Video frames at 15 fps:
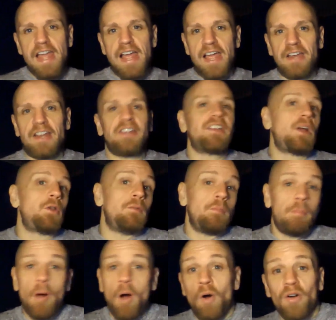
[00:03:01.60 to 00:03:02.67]
and go to the
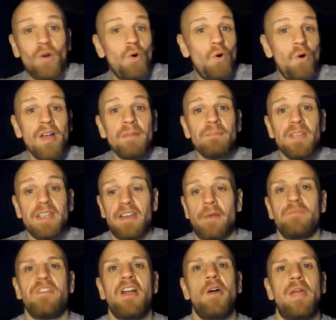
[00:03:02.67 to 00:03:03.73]
bog, or
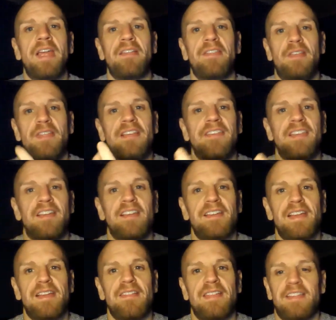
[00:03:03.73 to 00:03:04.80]
knowing that
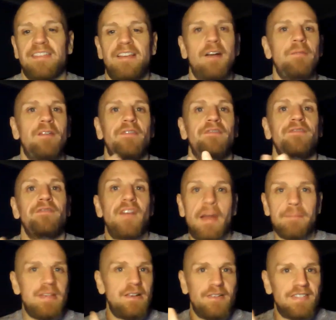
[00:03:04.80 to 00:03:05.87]
there's another
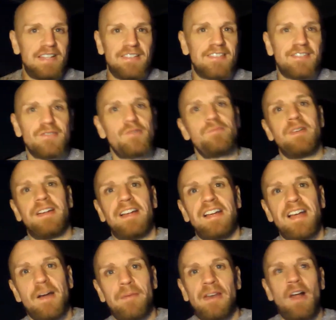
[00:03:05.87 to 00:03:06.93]
fabulous installment
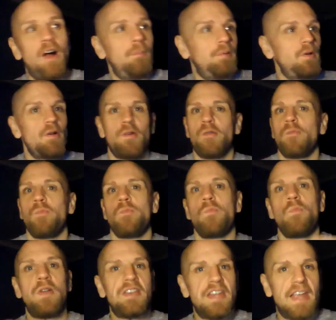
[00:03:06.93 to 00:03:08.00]
coming up
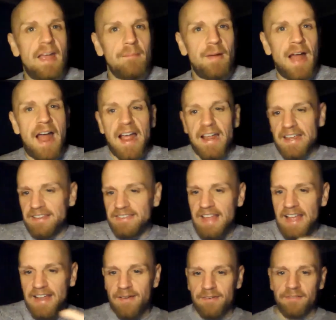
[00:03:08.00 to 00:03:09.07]
when you get back. It's
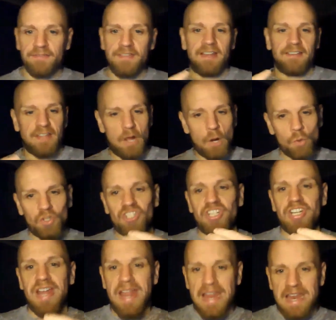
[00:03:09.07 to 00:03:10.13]
that kind of thing. It's the whole
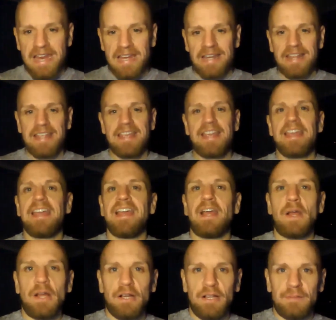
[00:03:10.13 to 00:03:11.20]
chain
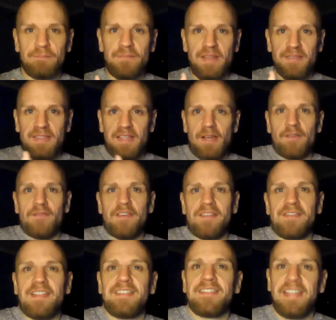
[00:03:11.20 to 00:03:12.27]
of
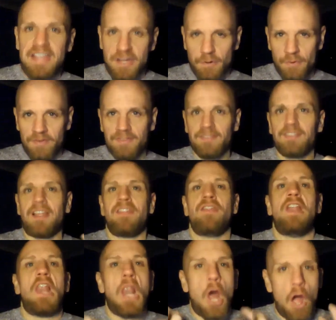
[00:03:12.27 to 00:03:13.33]
the sequence and
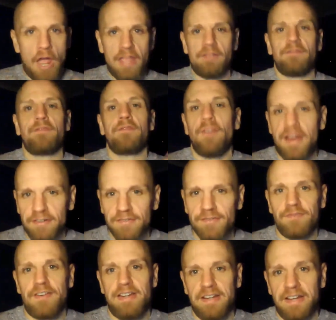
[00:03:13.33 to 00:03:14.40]
the live, fresh
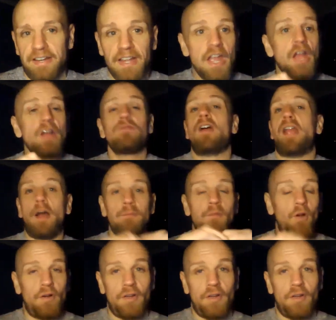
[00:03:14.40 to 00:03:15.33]
feeling. Right, I'm